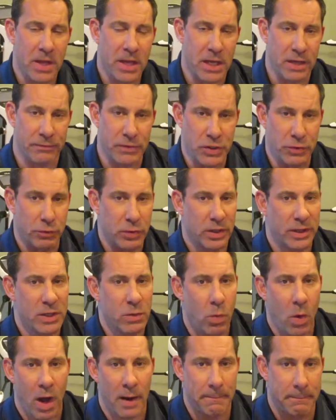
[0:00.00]
If you
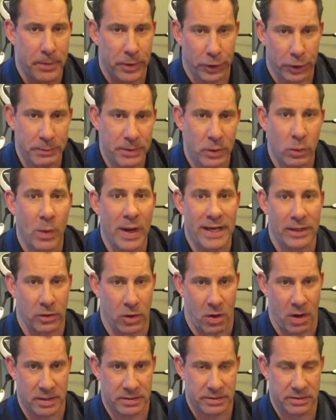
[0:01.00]
really want permanent weight
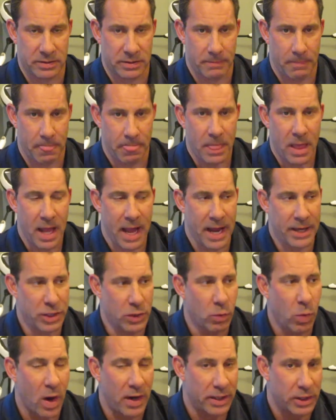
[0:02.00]
loss and
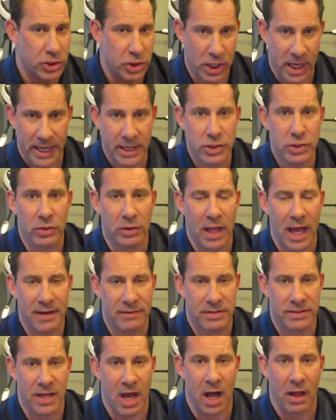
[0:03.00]
you want to change your
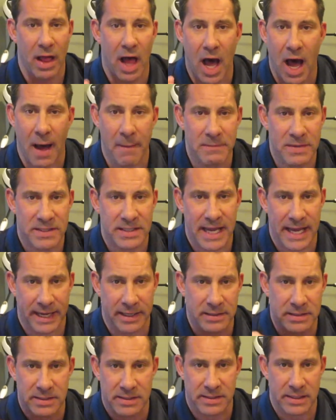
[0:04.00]
lifestyle, I'm
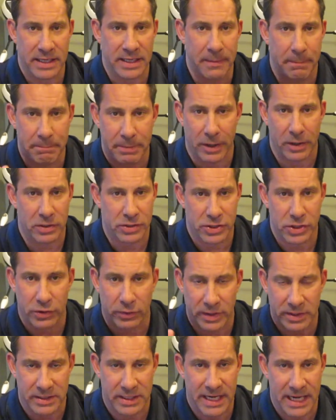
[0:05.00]
saying see a person
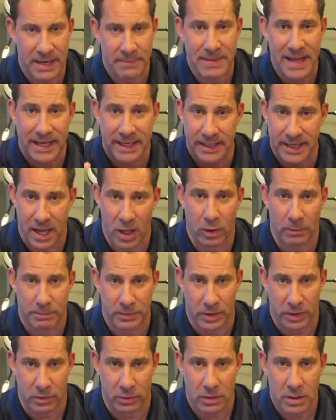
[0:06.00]
or a team that can
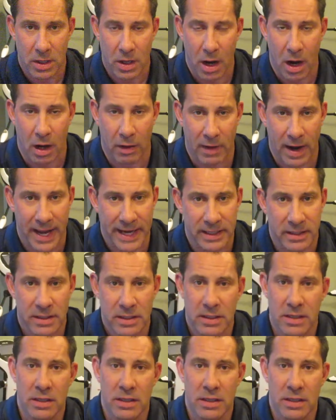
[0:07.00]
help you, all right?